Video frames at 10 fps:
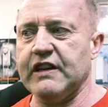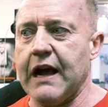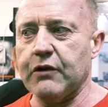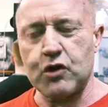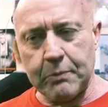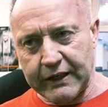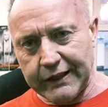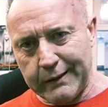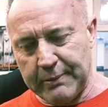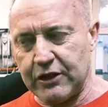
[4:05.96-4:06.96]
now it's coming a
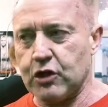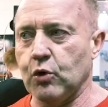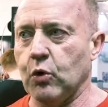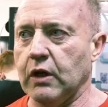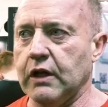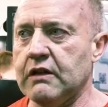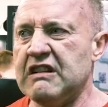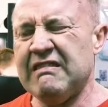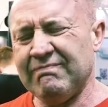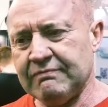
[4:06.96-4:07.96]
little bit cooler,
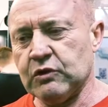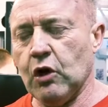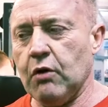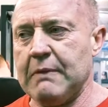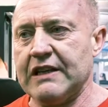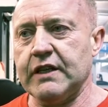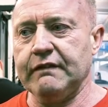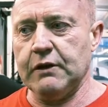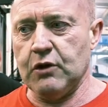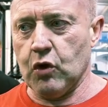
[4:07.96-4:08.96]
not
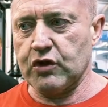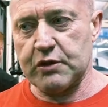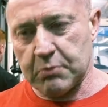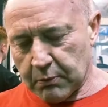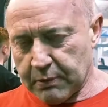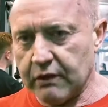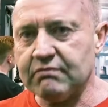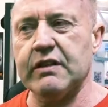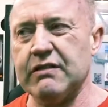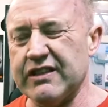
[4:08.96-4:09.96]
massively noticeable, but
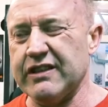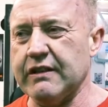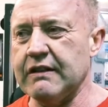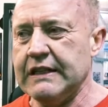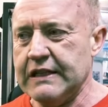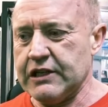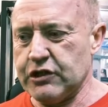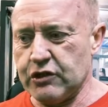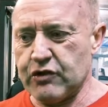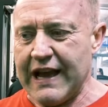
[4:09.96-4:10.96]
as
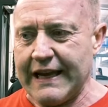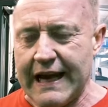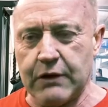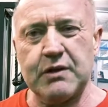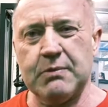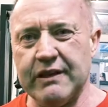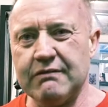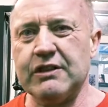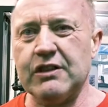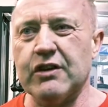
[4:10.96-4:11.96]
you're drying out a bit,
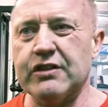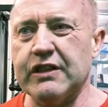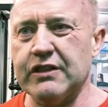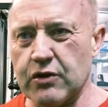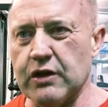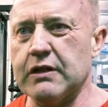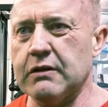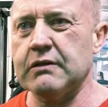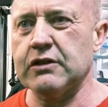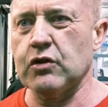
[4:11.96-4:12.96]
you know, so he's going
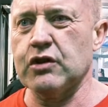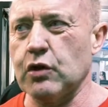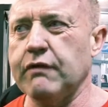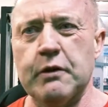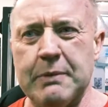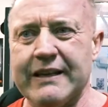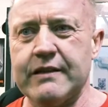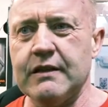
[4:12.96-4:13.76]
to suffer a bit.